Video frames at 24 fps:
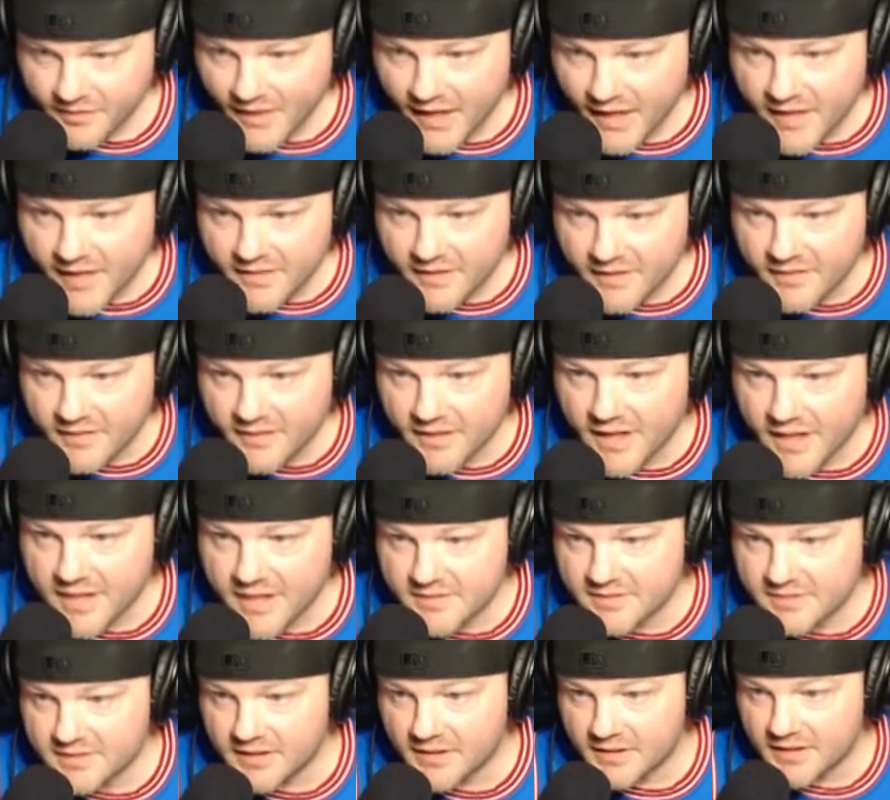And then the
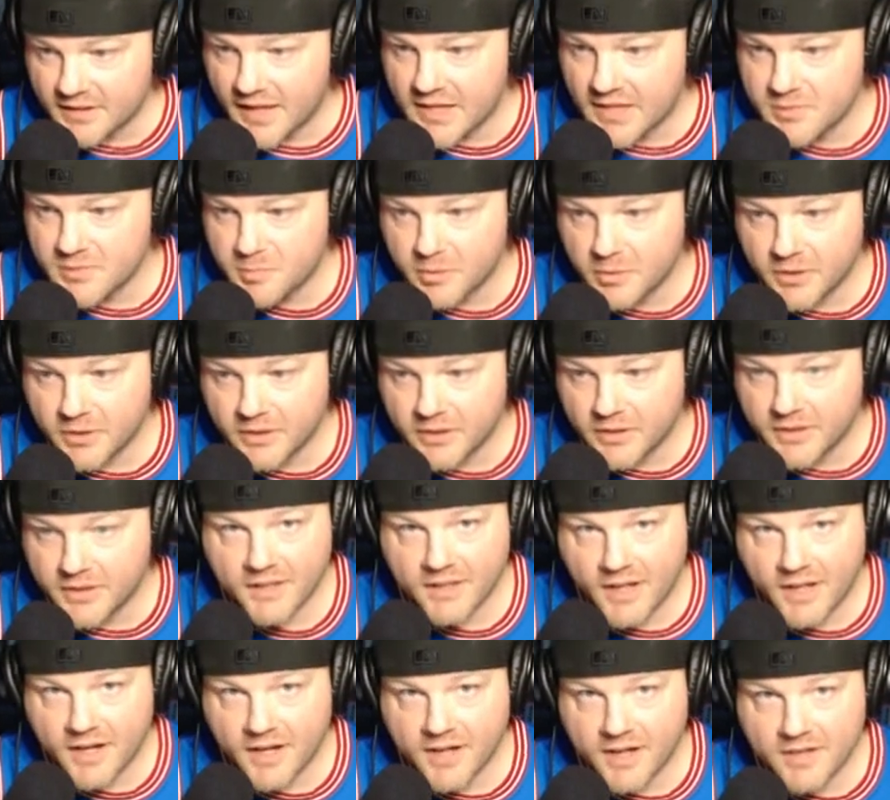last book,
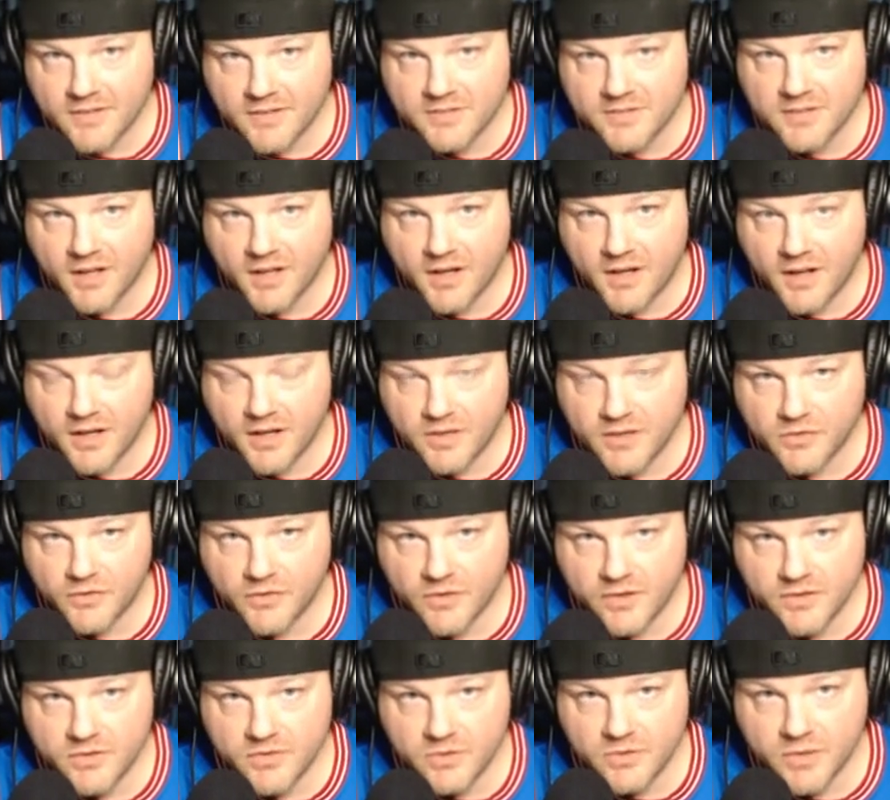guys, as
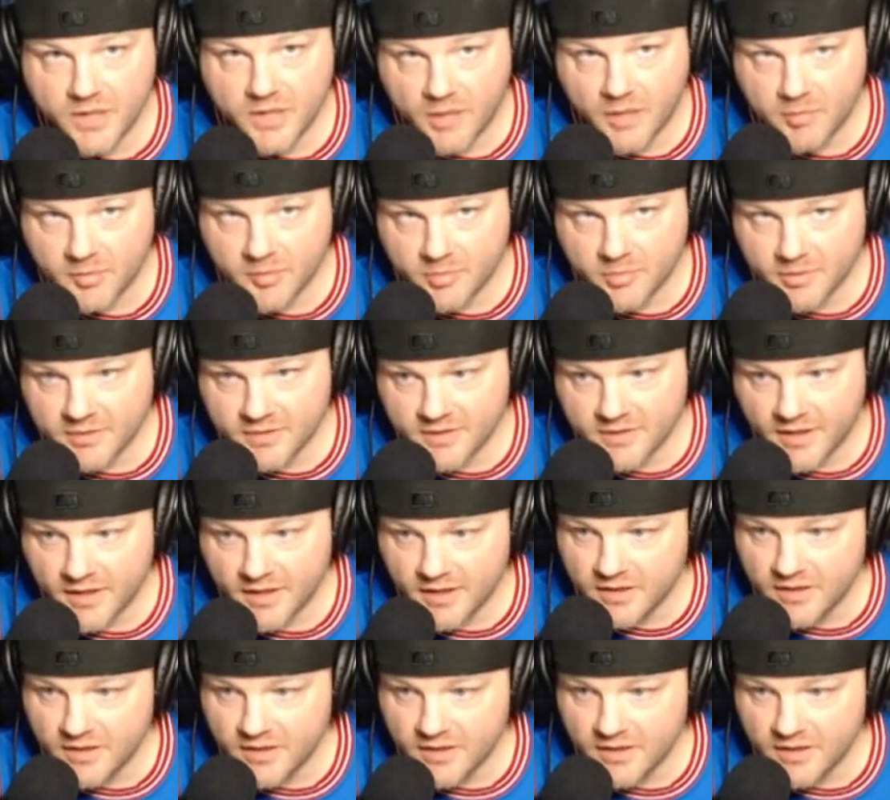far as new comic book day is